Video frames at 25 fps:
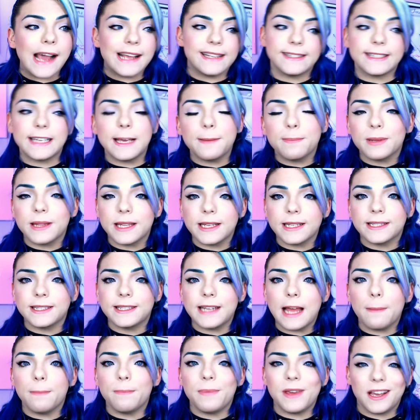I skip this
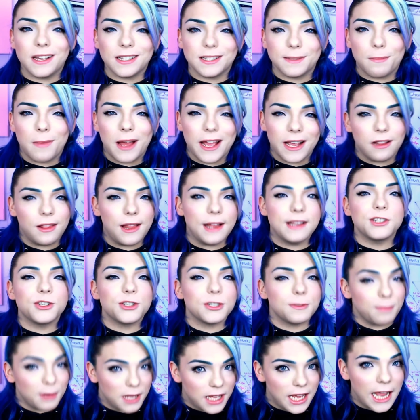step because my
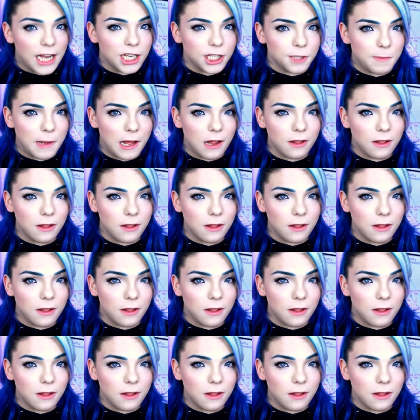cleanser's pH